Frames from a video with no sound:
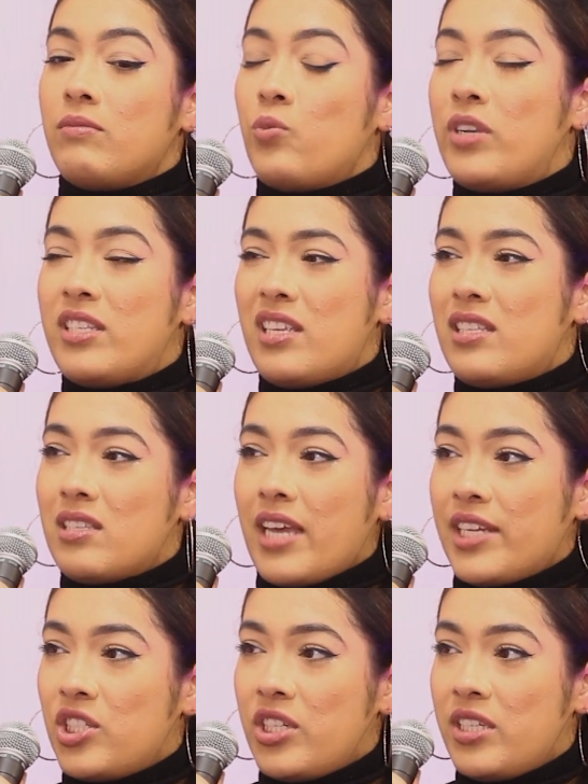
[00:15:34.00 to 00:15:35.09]
what is it,
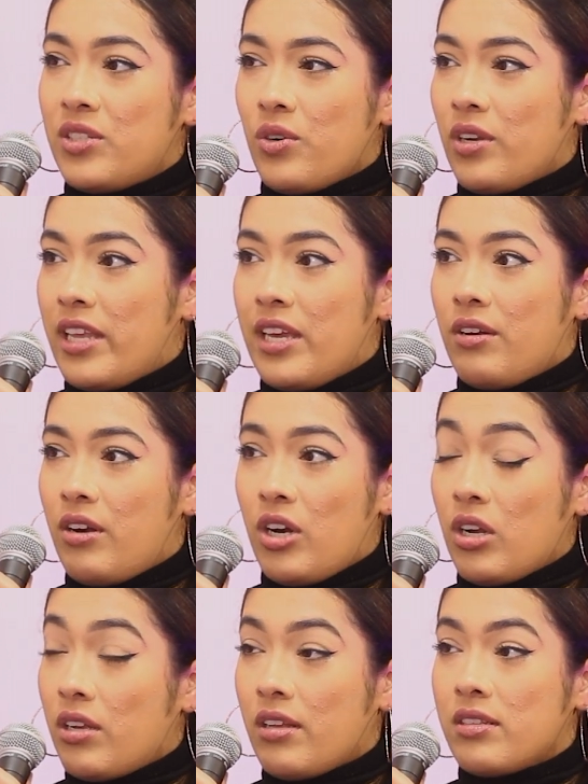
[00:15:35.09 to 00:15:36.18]
sketches or like her